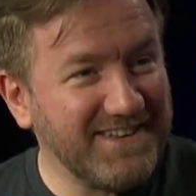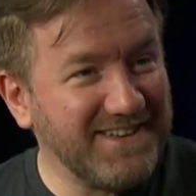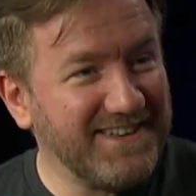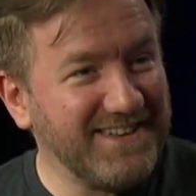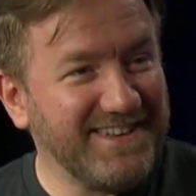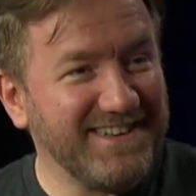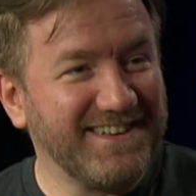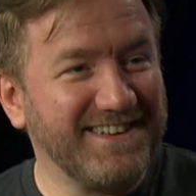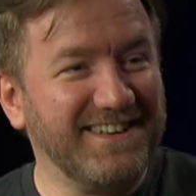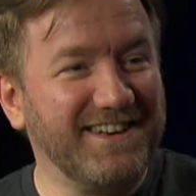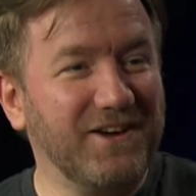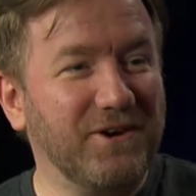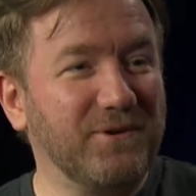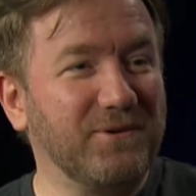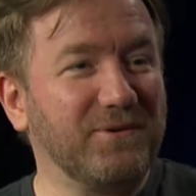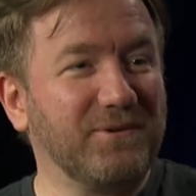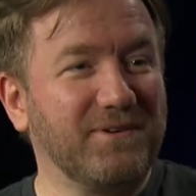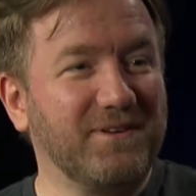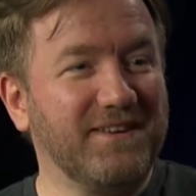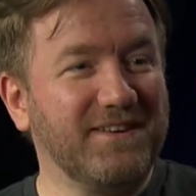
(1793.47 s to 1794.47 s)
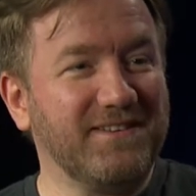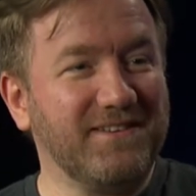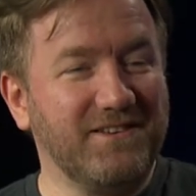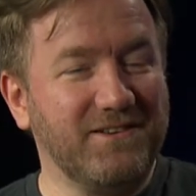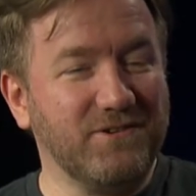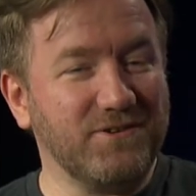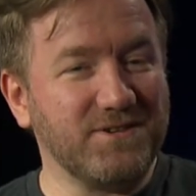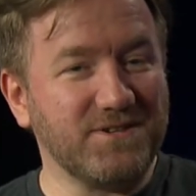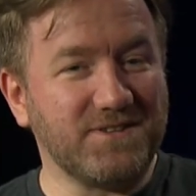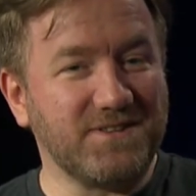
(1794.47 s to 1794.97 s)
Right. You know,
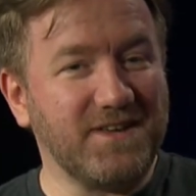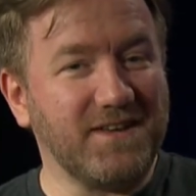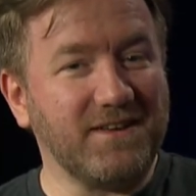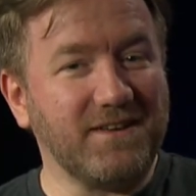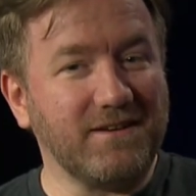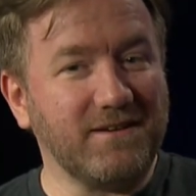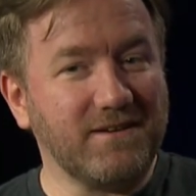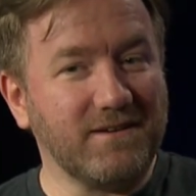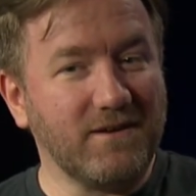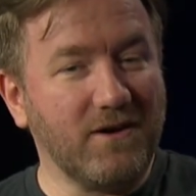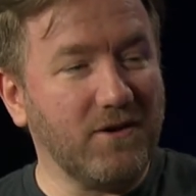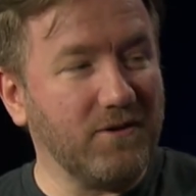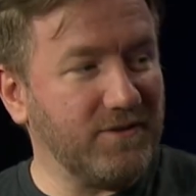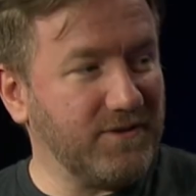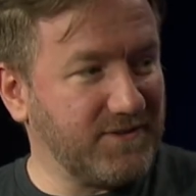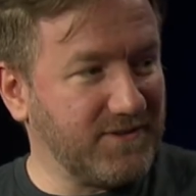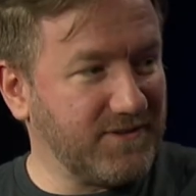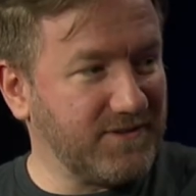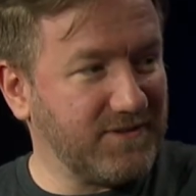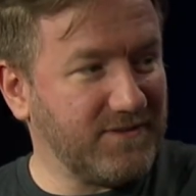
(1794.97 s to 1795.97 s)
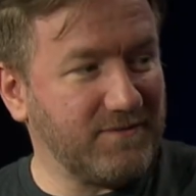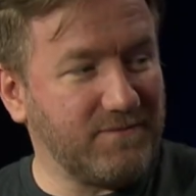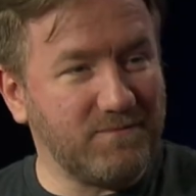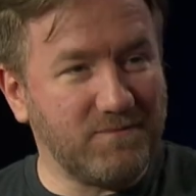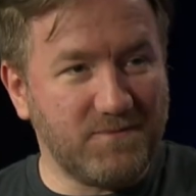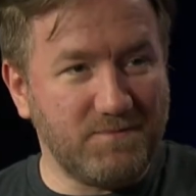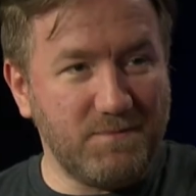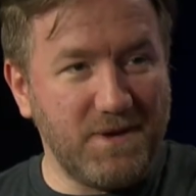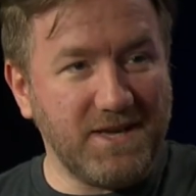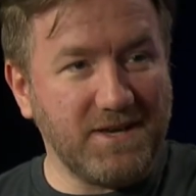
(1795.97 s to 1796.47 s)
you're just thinking, oh, this is
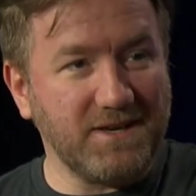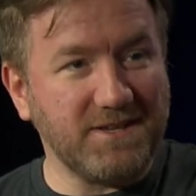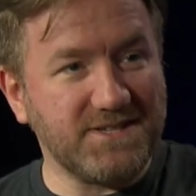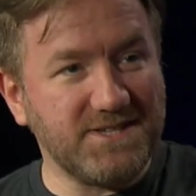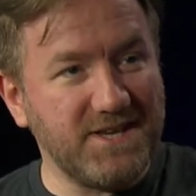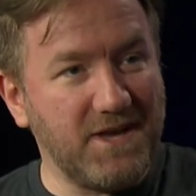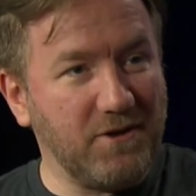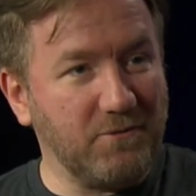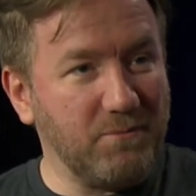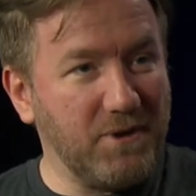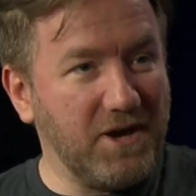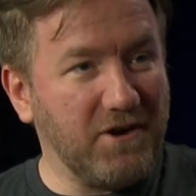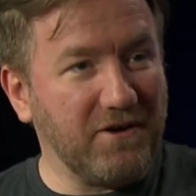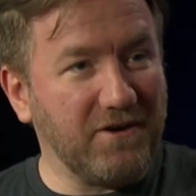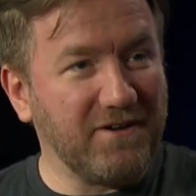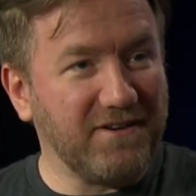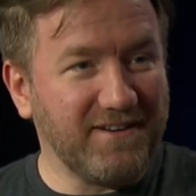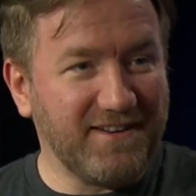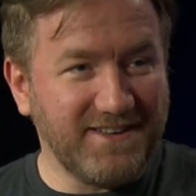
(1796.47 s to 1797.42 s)
making it sound better,